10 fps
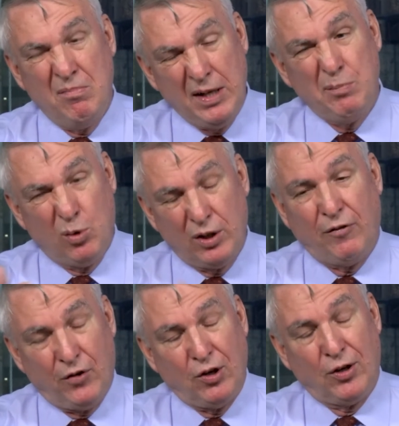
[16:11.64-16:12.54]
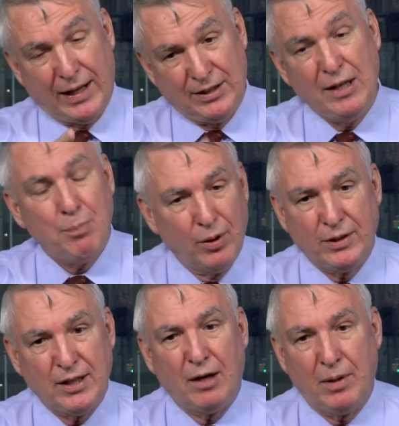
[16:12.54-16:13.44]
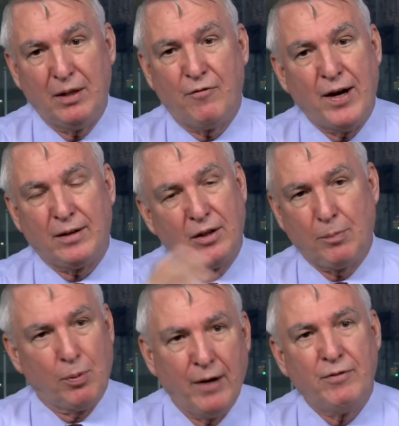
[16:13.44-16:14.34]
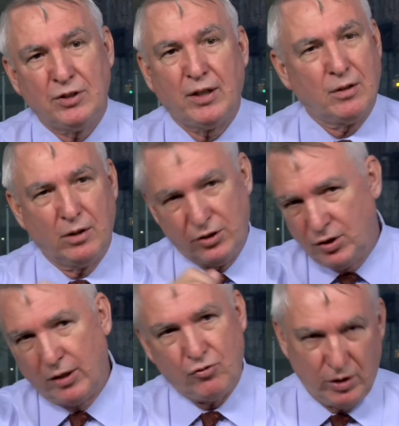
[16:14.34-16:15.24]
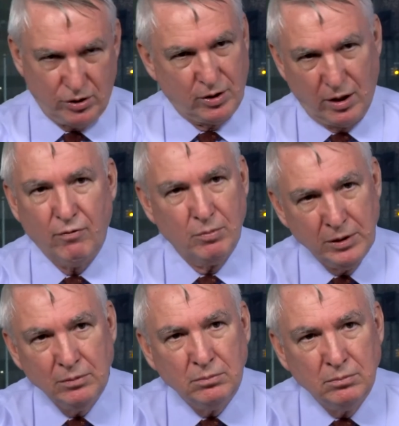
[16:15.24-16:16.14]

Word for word: made more difficult, as he points out, by the fact that the private sector does not trust the government,